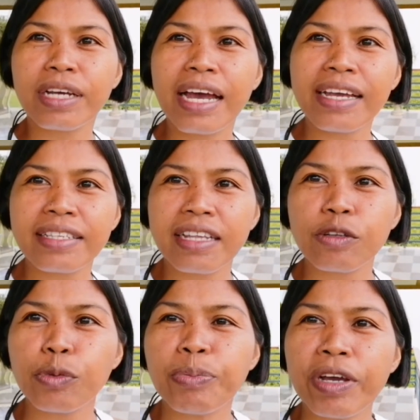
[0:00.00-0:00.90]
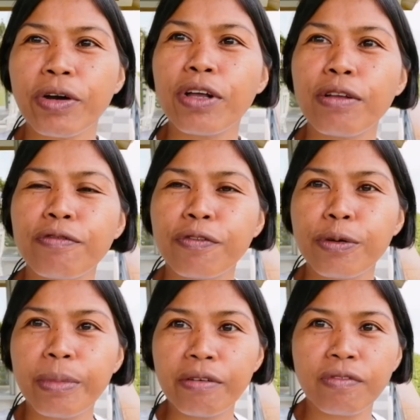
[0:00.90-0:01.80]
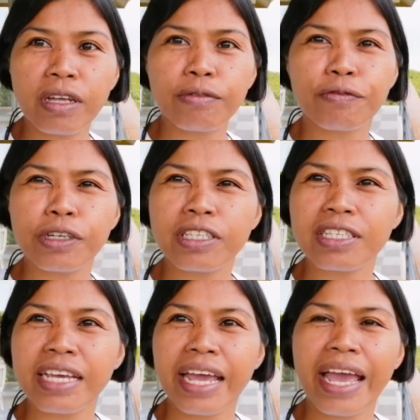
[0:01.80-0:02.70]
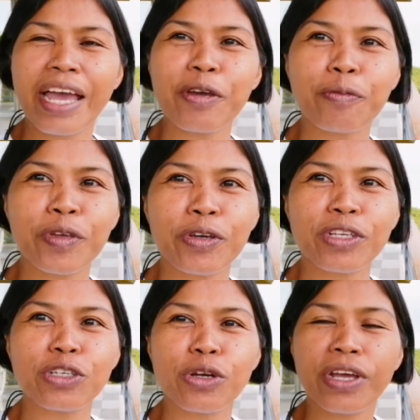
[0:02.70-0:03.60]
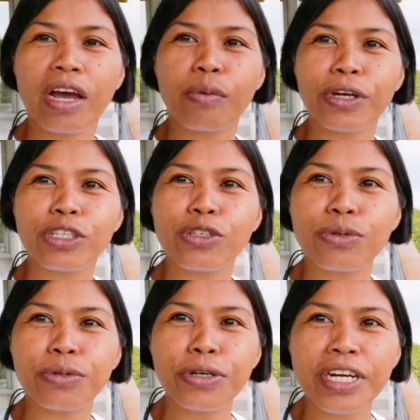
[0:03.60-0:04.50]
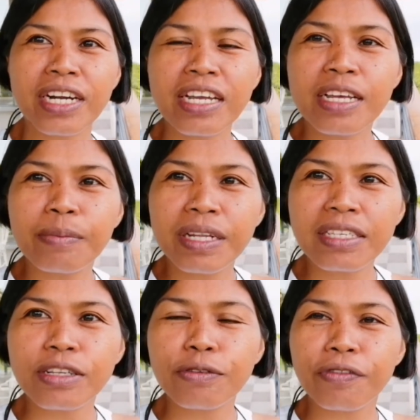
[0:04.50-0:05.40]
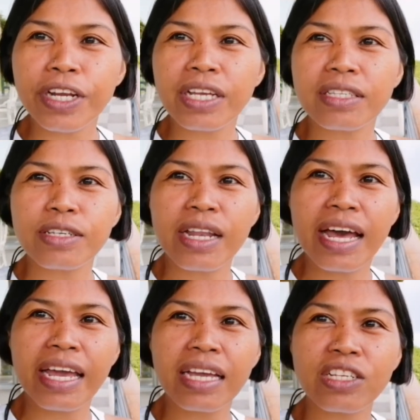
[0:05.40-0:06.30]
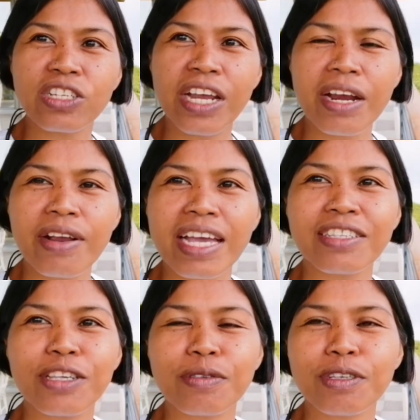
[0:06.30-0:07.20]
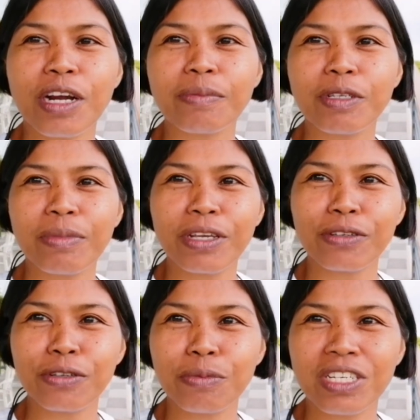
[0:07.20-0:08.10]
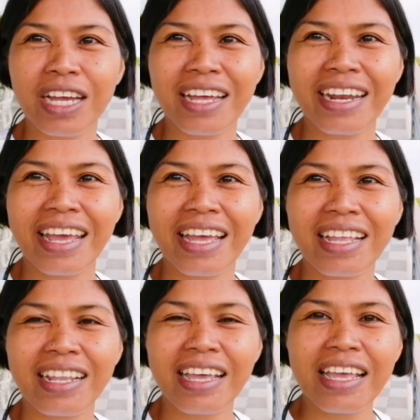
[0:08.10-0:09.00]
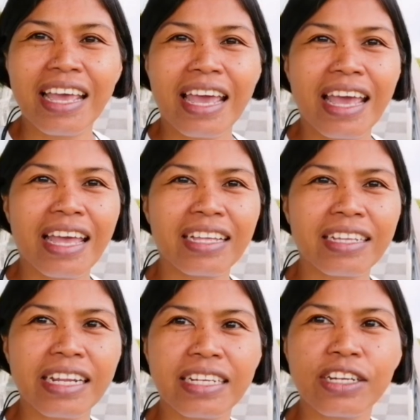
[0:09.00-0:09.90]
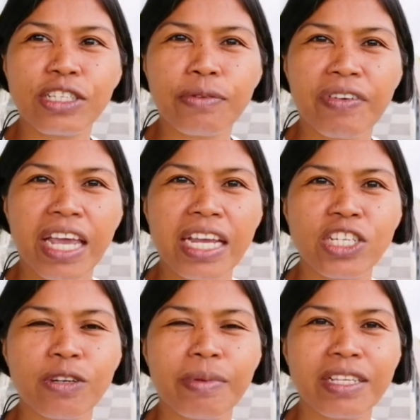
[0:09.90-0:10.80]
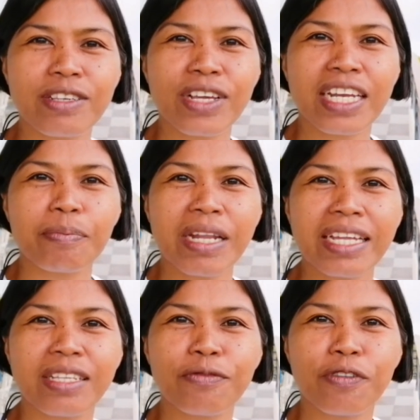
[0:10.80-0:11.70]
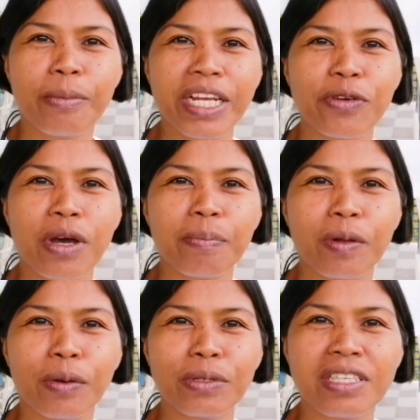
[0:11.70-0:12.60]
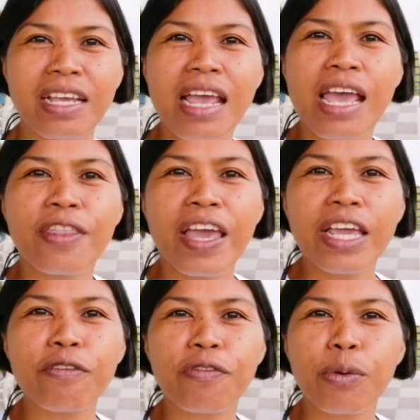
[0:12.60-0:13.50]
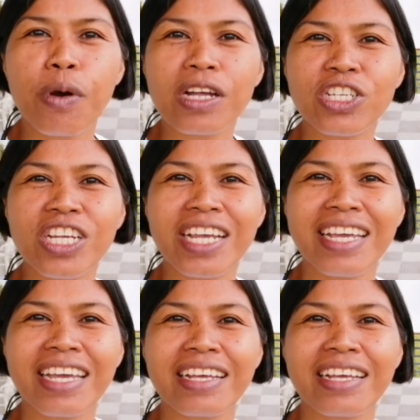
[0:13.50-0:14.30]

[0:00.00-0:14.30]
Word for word: guys, that will be all for my vlog for today. I hope you enjoy our tour. Please don't forget to like, share, and subscribe to my YouTube channel, and click the notification bell so you get updated for my new uploads. Thank you for watching,